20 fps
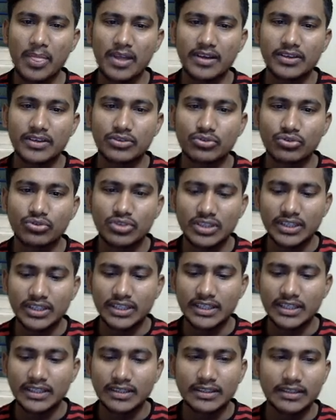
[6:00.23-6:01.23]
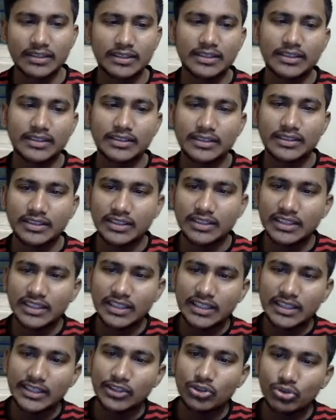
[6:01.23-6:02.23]
So here 3
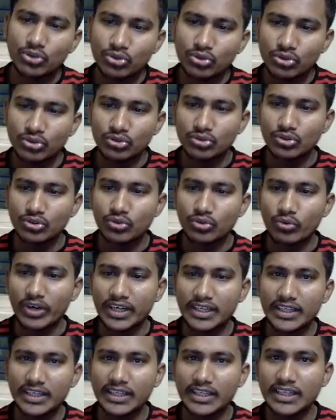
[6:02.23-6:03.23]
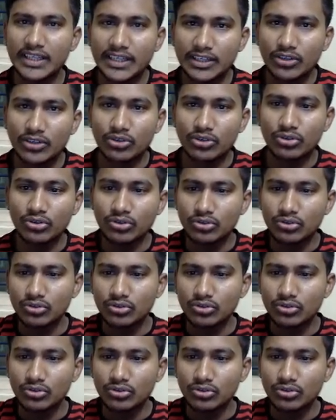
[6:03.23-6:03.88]
into 20 into